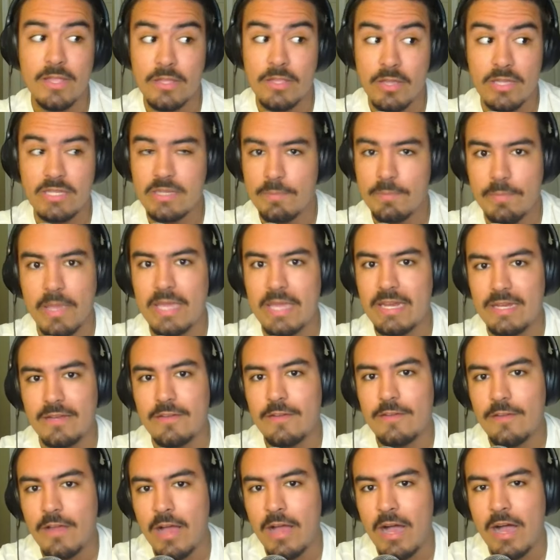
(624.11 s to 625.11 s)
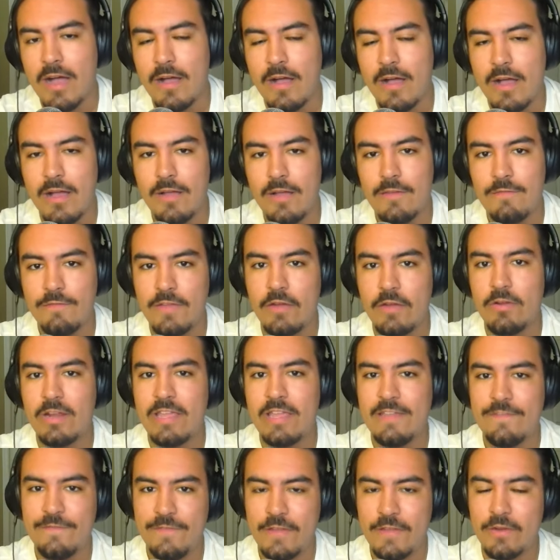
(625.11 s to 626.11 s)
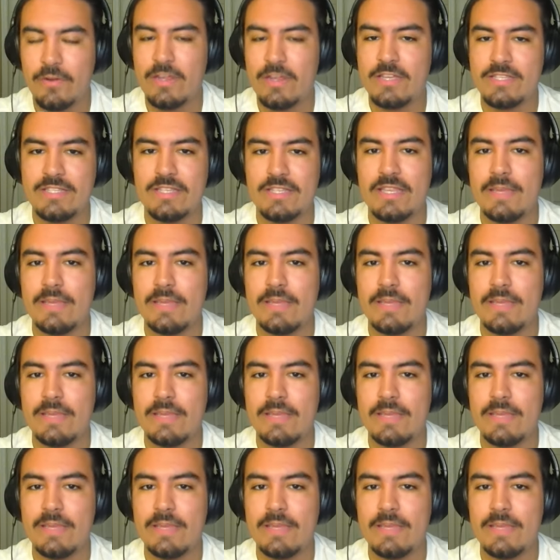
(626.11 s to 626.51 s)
you could debate it uh, very furiously